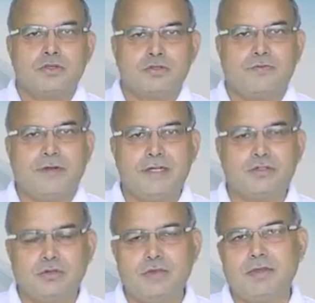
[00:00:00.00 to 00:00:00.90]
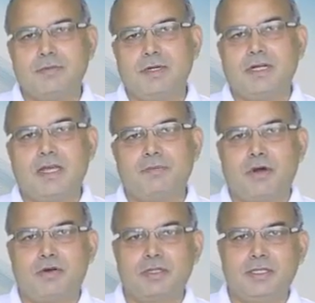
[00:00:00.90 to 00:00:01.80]
So friends, today we have learned
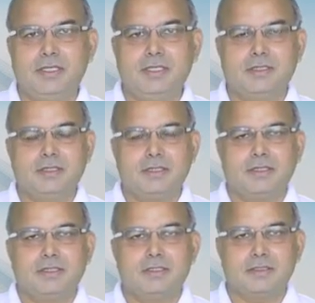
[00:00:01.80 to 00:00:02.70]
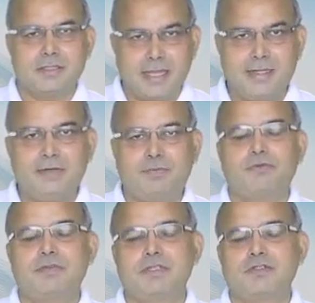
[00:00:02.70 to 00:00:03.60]
about the salient
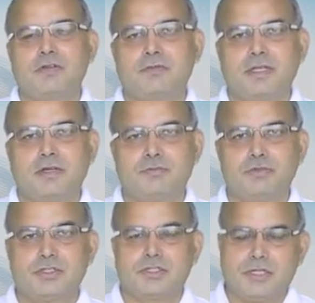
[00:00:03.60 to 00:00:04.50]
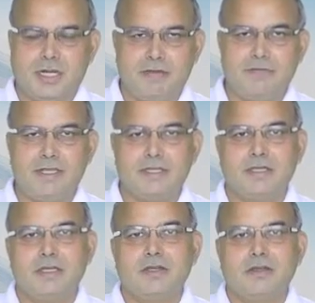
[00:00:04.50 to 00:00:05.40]
provisions of the composition levy.
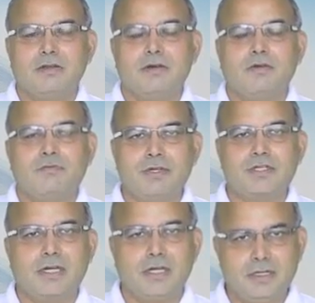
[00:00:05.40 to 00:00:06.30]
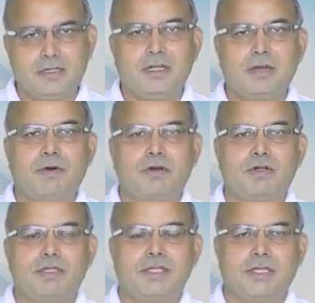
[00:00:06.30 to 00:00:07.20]
We shall learn
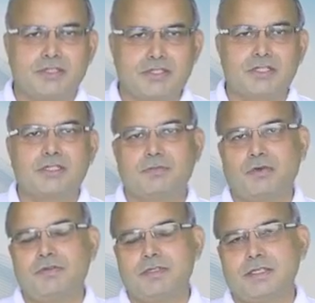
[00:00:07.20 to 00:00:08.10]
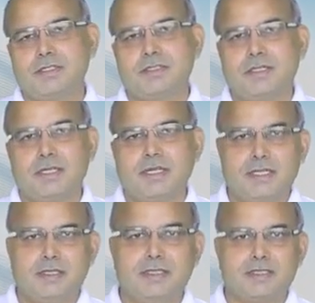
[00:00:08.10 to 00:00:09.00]
about the registration provisions
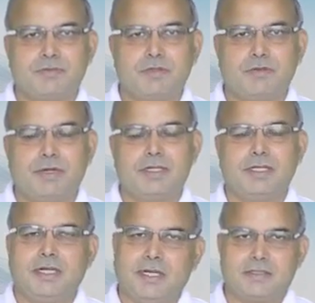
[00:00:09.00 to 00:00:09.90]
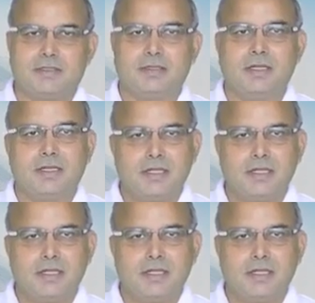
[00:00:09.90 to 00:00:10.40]
in the subsequent lesson.